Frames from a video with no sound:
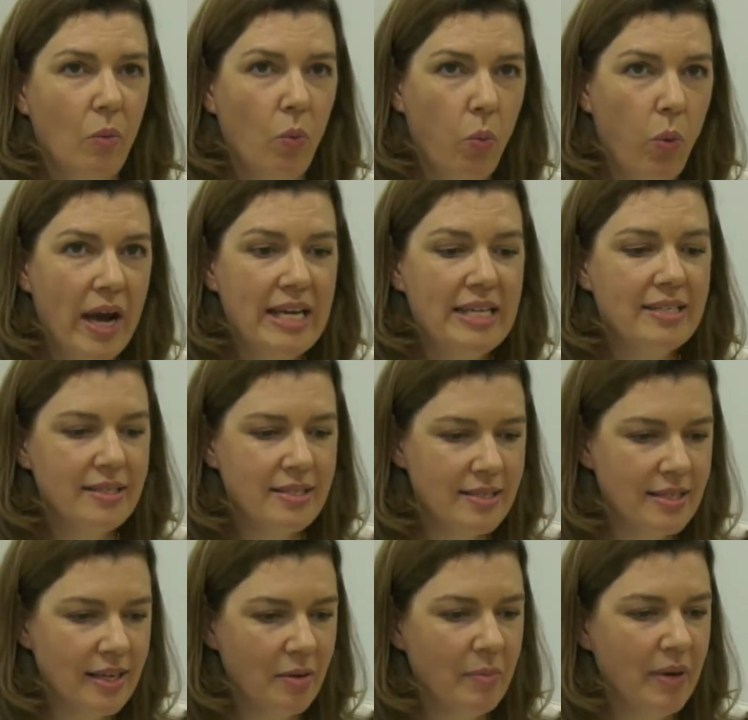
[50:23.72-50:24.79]
weight
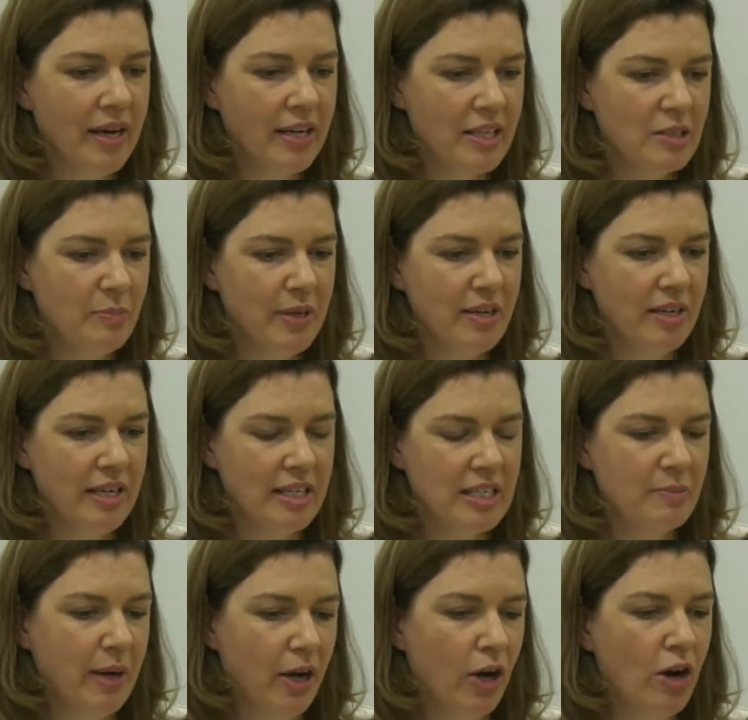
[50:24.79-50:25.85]
stigma
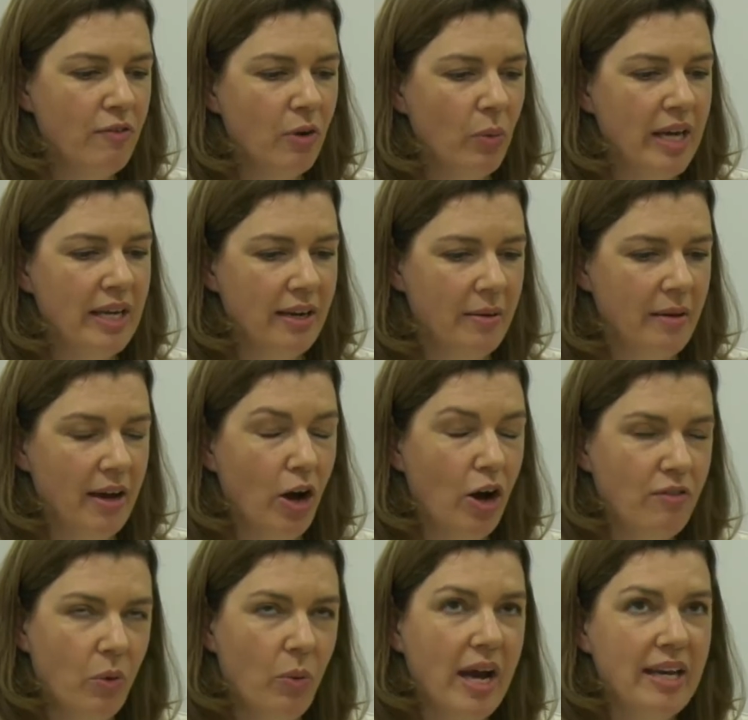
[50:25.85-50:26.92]
experienced by overweight
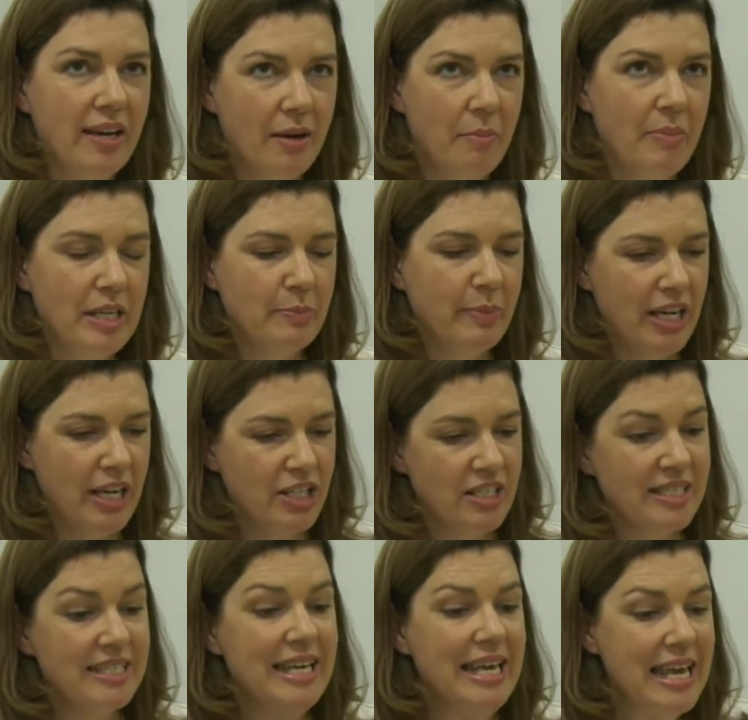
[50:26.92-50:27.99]
and obese
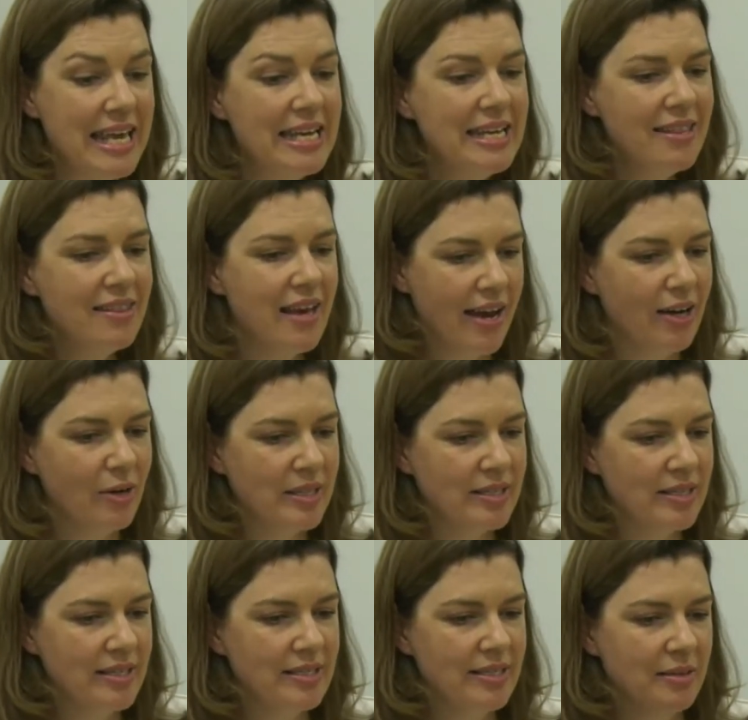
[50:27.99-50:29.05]
patients in the health
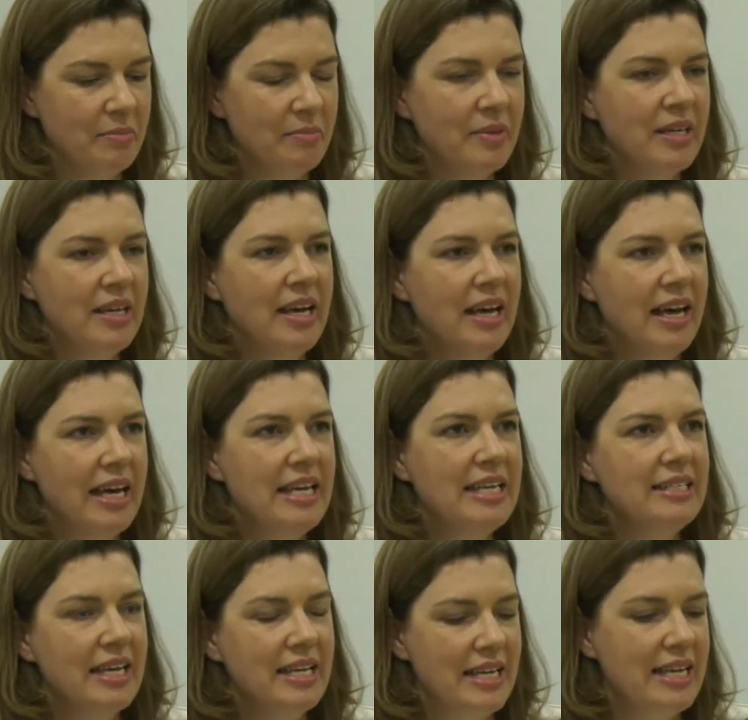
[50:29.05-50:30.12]
system
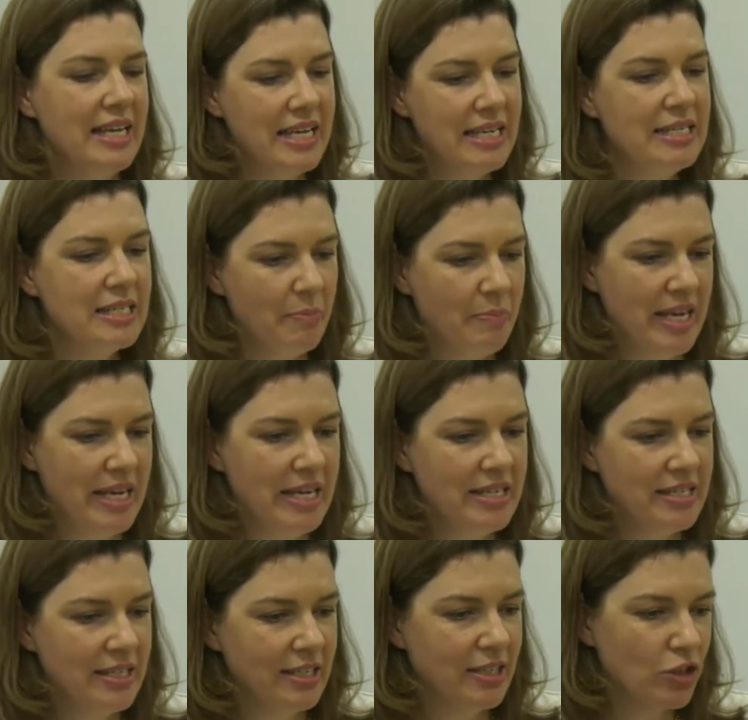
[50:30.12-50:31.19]
is an
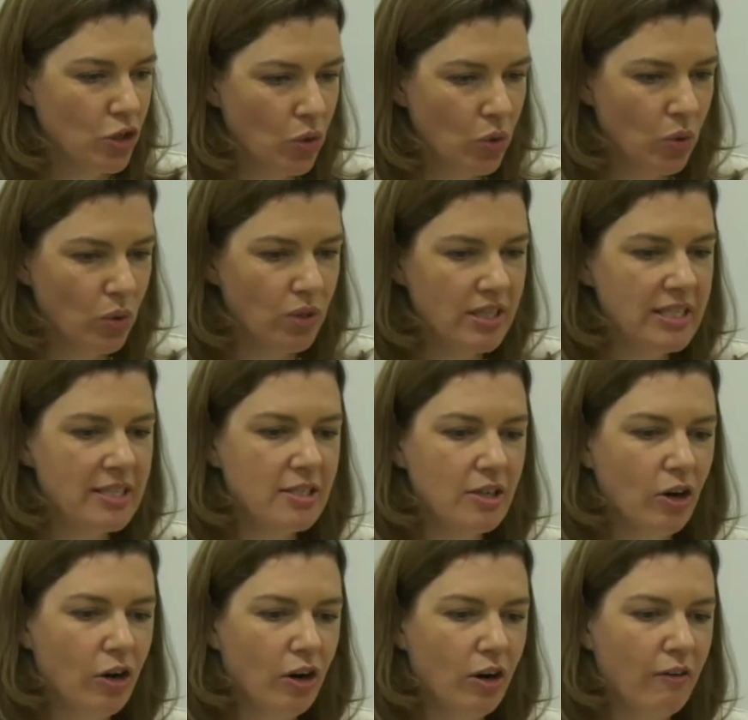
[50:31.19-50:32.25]
independent cause
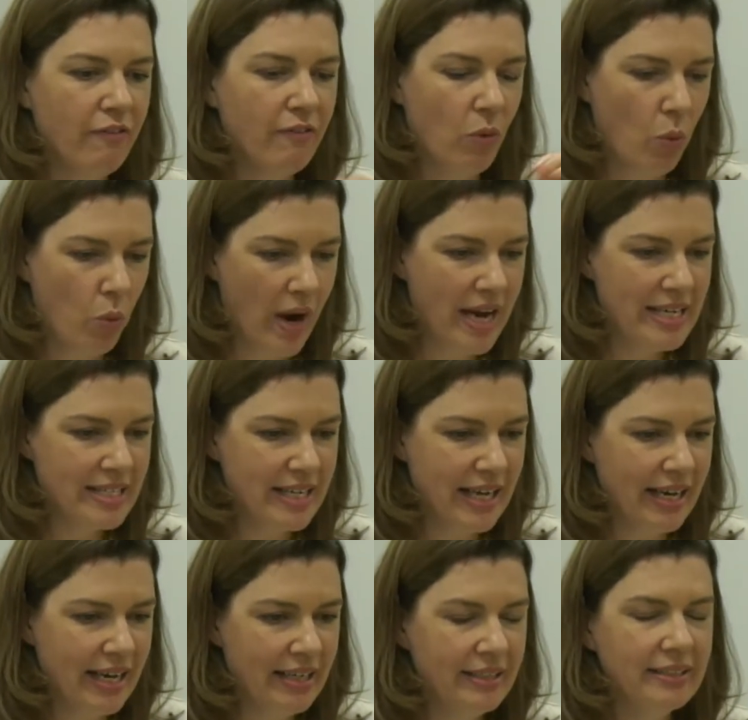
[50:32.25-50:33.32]
of weight
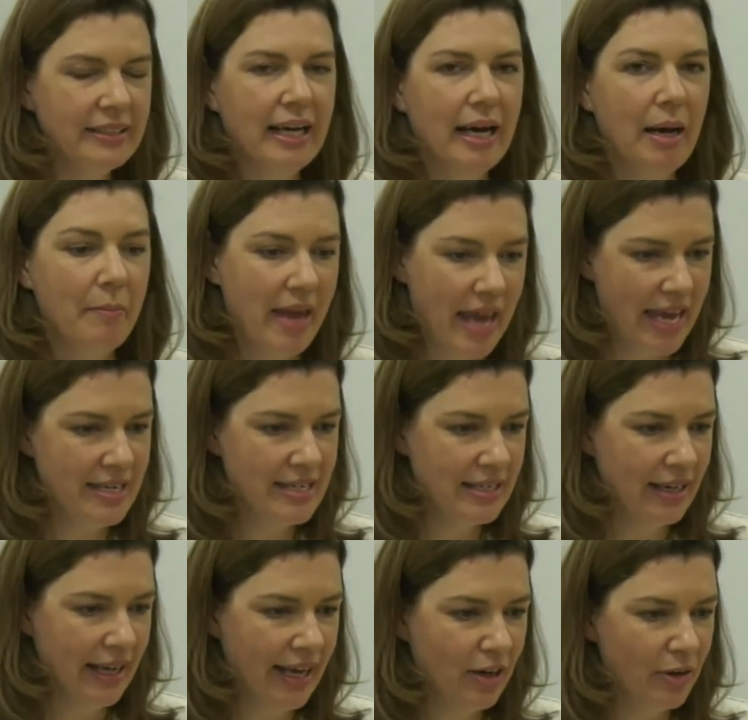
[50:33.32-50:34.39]
gain and
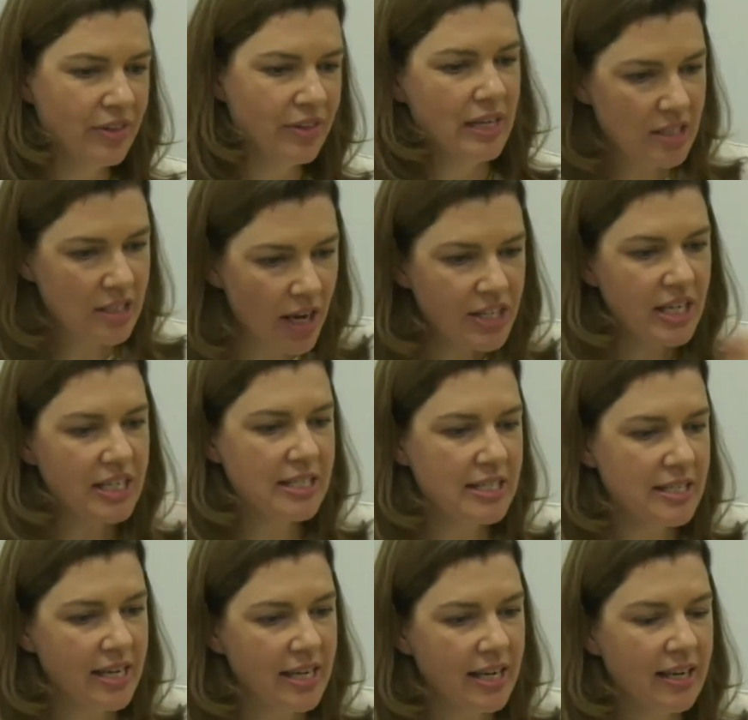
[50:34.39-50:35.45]
ill health. So I
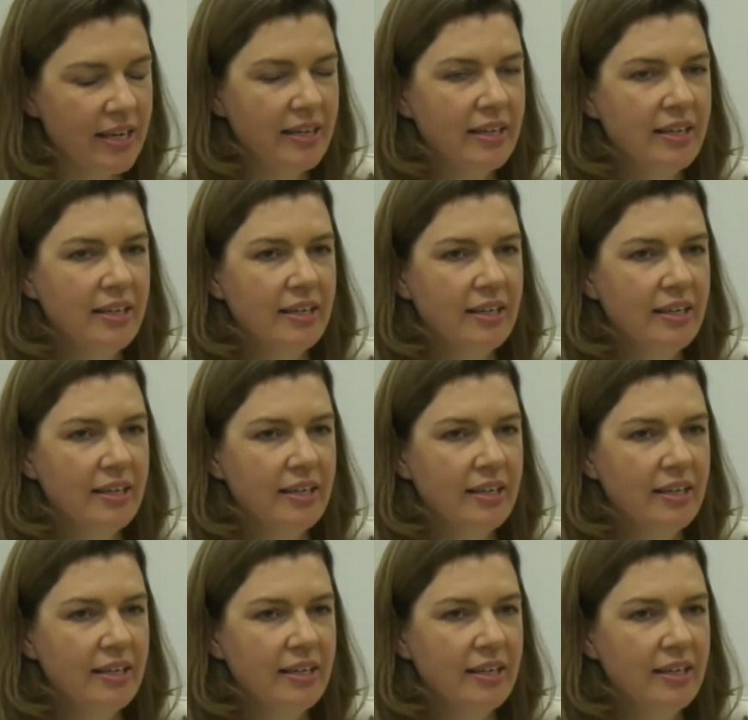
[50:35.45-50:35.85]
just think,